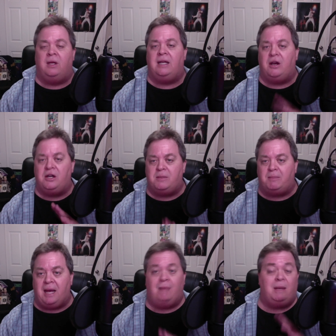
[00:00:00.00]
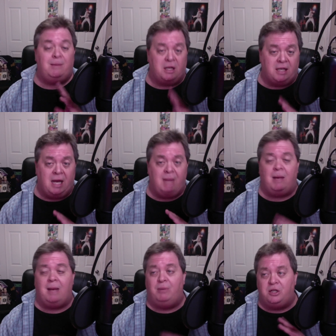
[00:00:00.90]
Now, here's a band, maybe the name might
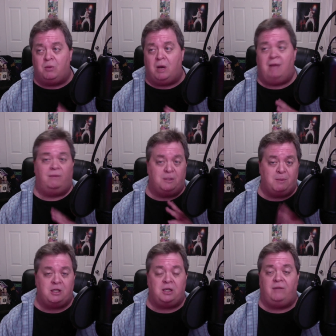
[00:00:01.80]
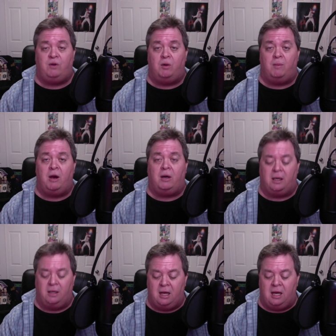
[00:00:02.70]
put you off, especially if you're American,
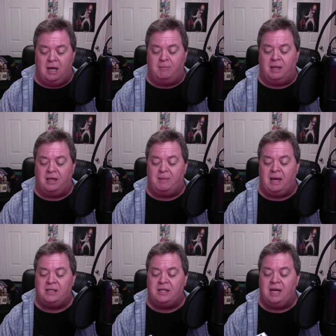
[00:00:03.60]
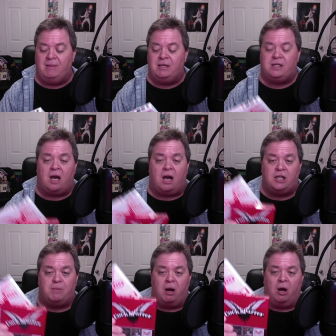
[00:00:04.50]
but the band's name is Cock
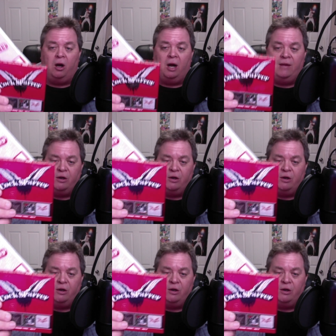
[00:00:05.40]
Sparrer, and there's